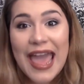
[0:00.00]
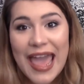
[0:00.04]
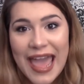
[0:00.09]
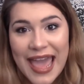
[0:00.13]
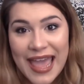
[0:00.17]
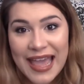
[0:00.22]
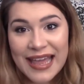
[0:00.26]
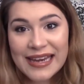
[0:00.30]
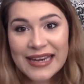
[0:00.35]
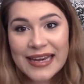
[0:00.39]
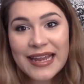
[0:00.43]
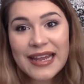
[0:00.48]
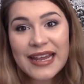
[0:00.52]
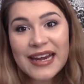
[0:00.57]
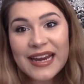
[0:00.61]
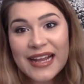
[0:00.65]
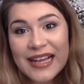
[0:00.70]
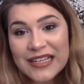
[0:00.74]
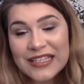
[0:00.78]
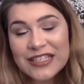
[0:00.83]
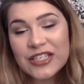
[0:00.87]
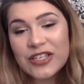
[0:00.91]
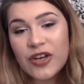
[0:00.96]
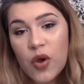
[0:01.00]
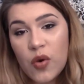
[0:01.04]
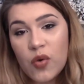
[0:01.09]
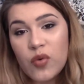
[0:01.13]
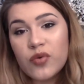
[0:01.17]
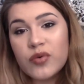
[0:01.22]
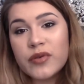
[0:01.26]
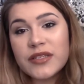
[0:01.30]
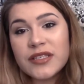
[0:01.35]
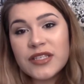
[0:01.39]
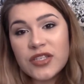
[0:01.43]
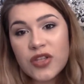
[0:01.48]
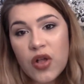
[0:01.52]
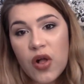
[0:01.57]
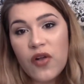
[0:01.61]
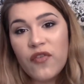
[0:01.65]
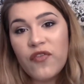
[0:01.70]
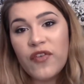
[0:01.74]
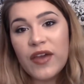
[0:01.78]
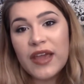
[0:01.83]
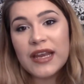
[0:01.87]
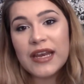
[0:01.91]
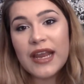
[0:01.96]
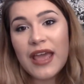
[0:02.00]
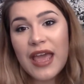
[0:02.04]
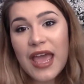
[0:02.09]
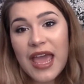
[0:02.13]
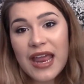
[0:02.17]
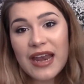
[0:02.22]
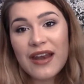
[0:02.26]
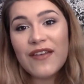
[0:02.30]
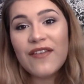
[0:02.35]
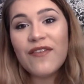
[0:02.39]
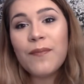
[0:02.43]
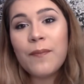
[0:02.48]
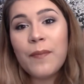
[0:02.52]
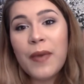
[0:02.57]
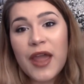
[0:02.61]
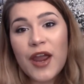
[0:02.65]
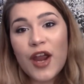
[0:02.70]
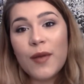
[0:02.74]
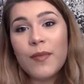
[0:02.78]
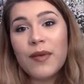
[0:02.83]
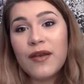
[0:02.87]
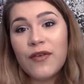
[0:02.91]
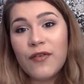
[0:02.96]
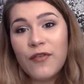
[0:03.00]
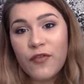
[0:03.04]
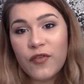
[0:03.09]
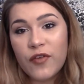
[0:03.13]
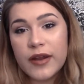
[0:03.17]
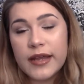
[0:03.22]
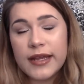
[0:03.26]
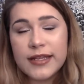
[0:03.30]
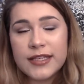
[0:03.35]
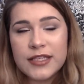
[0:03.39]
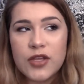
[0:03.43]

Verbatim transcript: And it is no sulfate and paraben free.